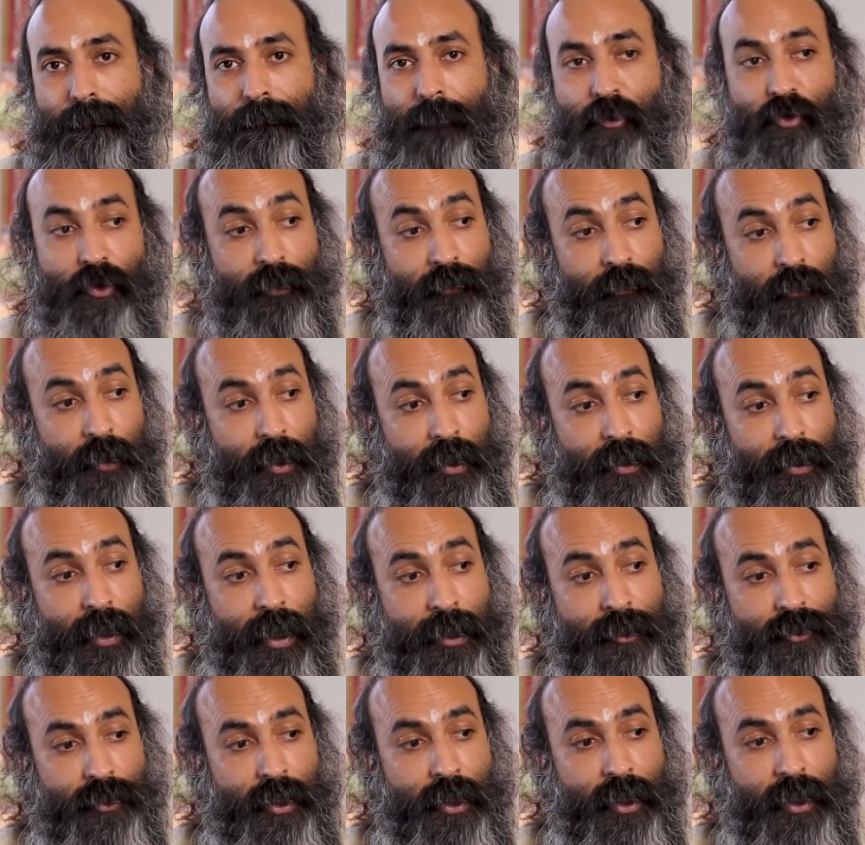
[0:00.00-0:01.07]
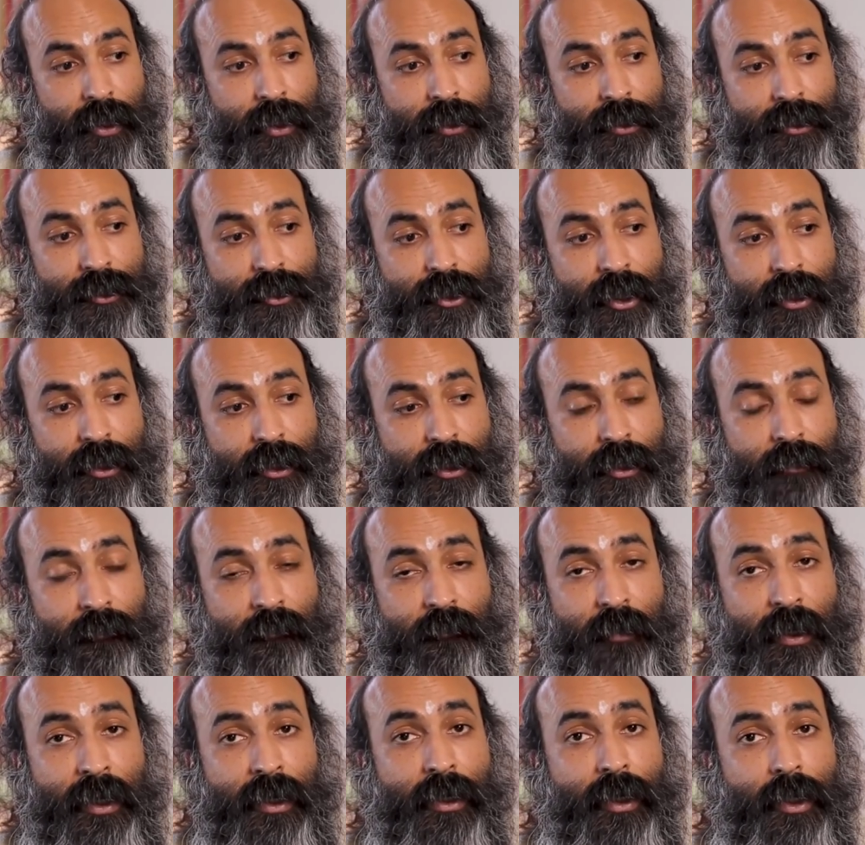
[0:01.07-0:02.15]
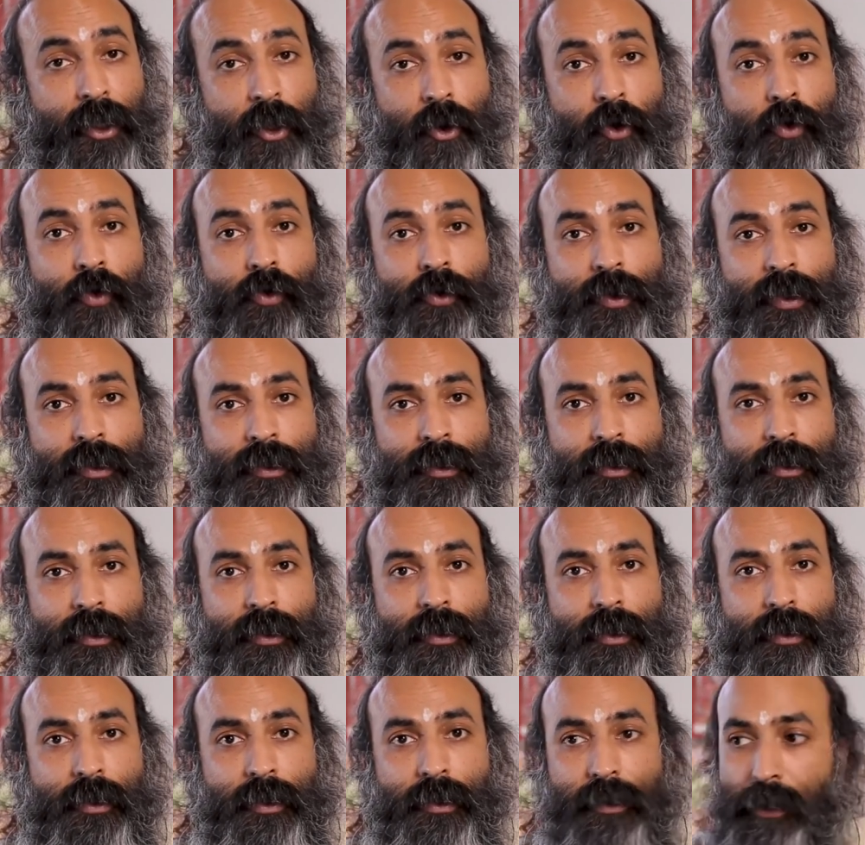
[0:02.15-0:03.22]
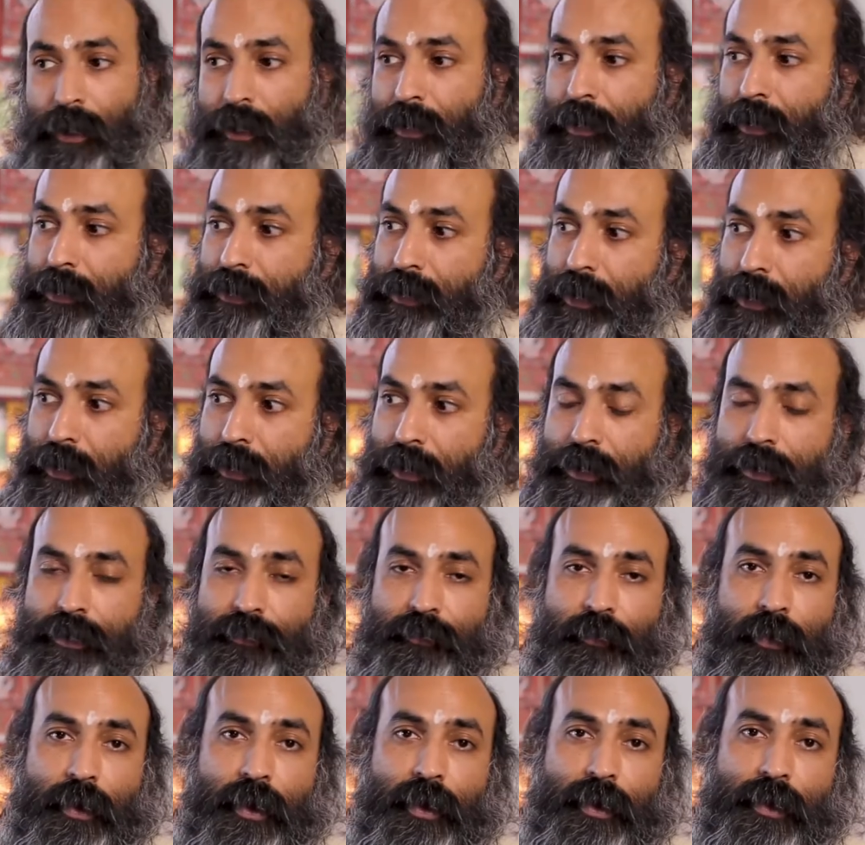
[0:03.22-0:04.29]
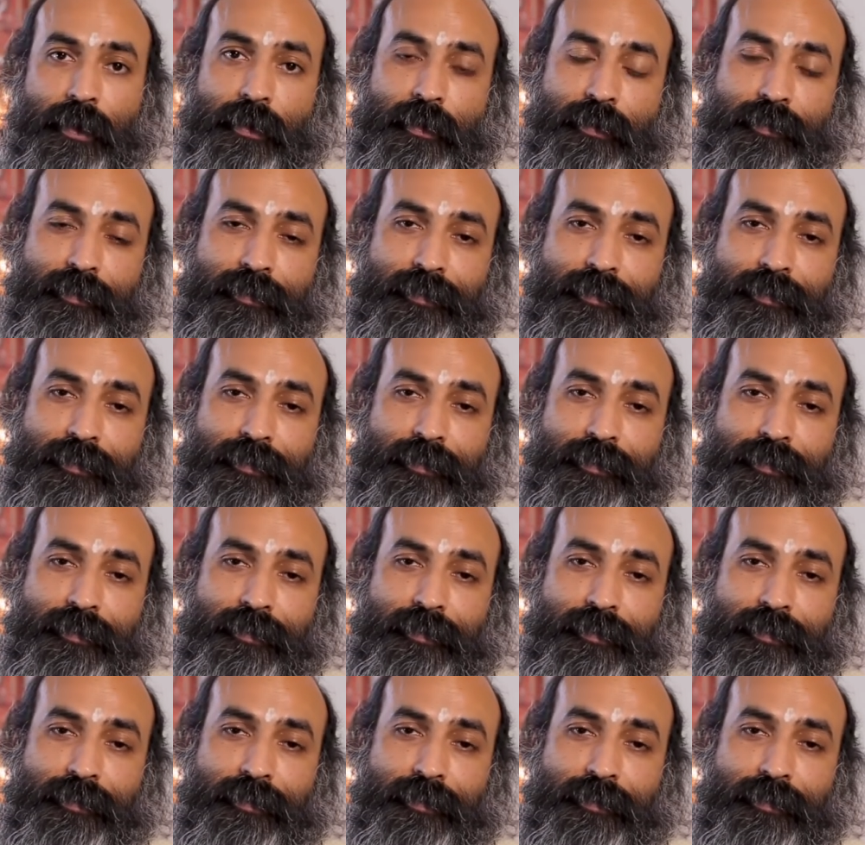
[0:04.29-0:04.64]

So if we are natural and instinctive being alone, then this theory is fine.